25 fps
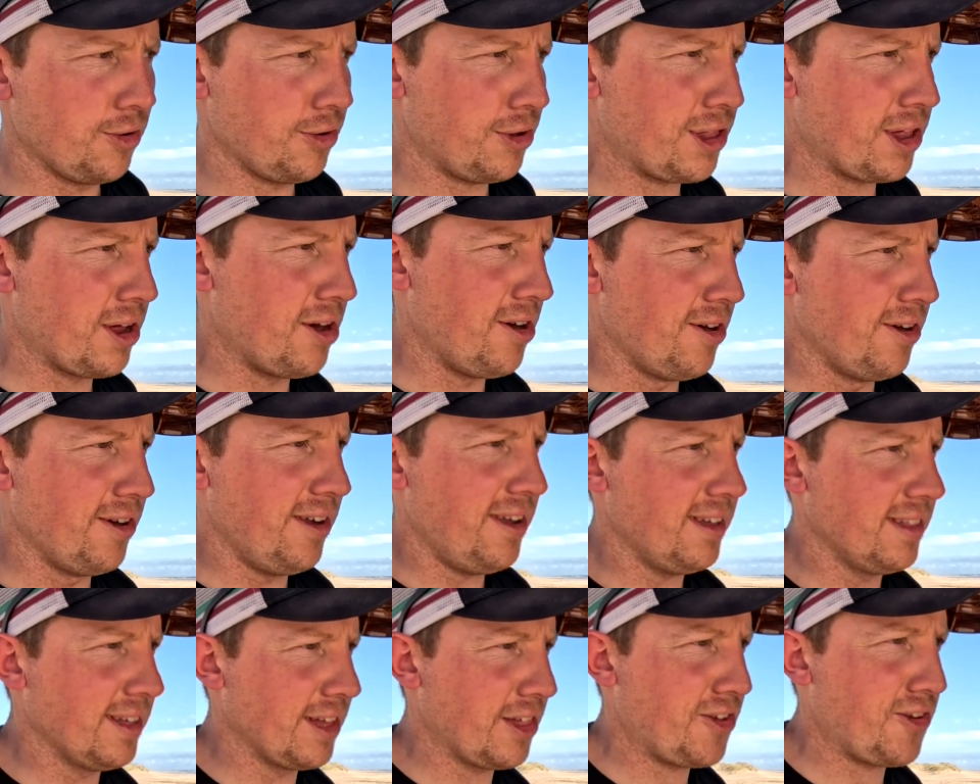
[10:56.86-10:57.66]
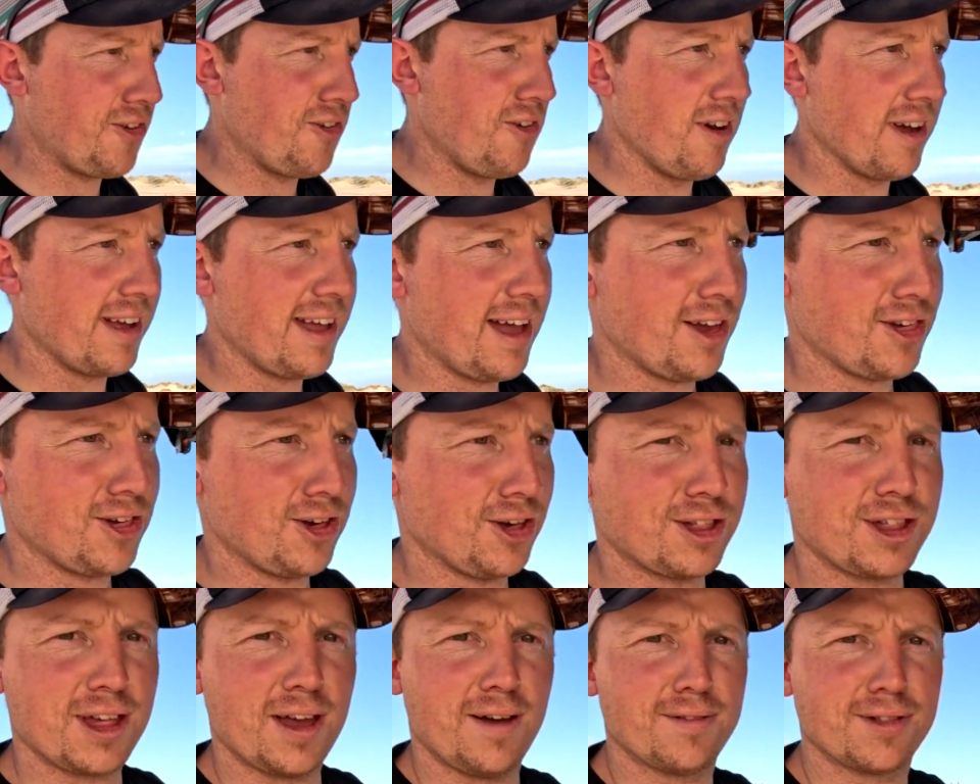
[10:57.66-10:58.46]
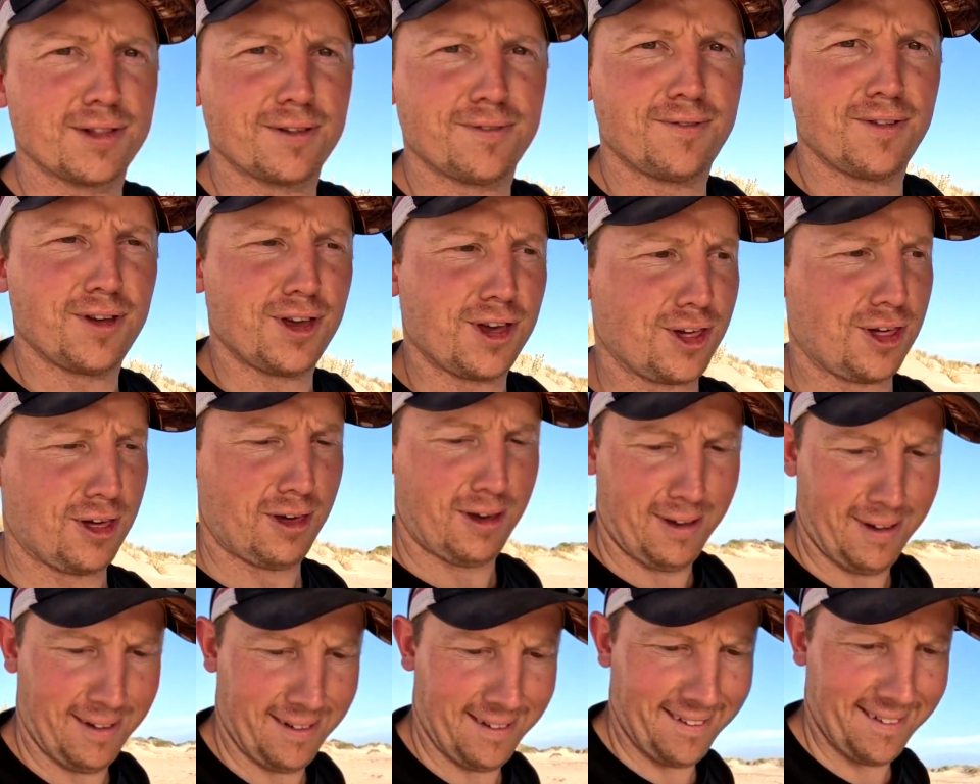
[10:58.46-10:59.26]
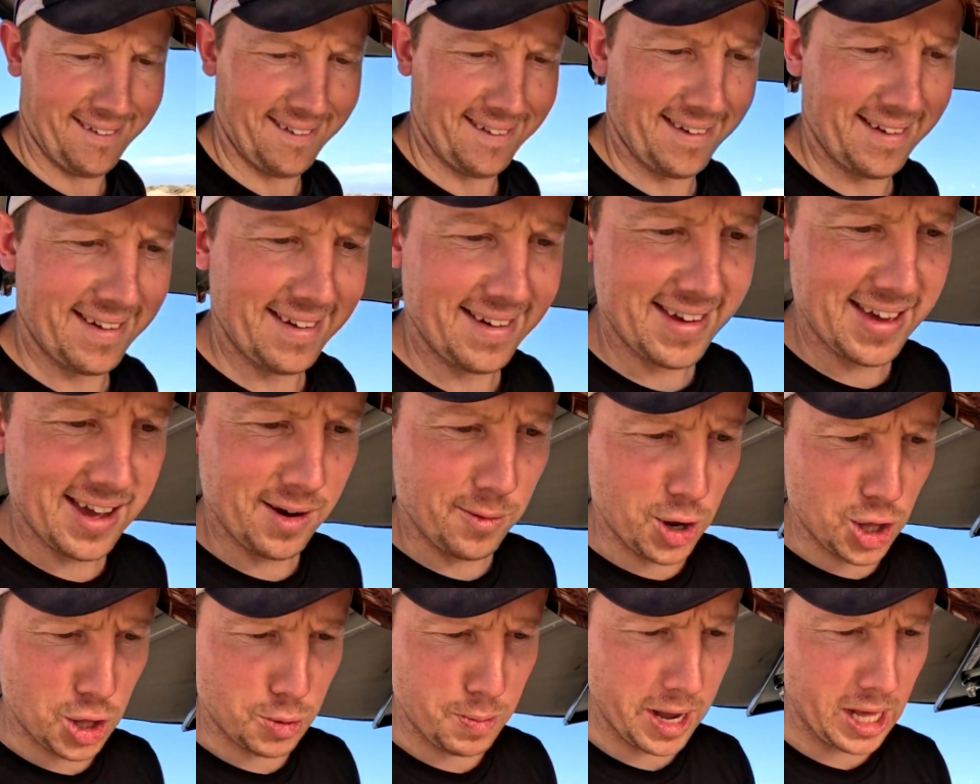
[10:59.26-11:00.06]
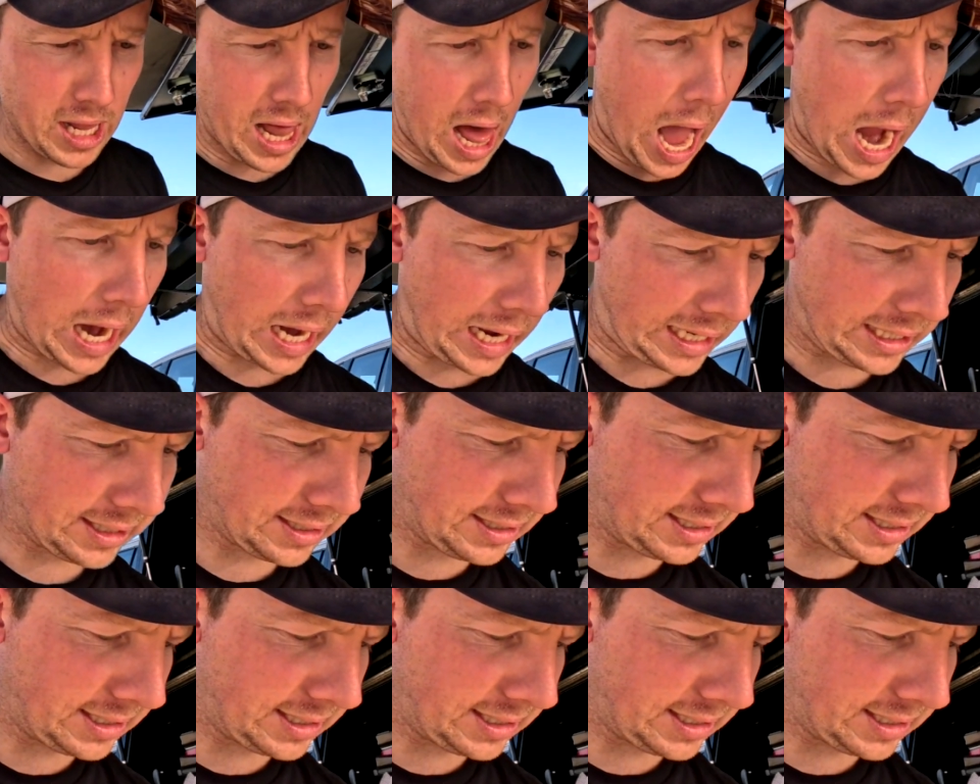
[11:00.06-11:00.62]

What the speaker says: hooks on and let's try and catch ourselves a fish. Wish me luck.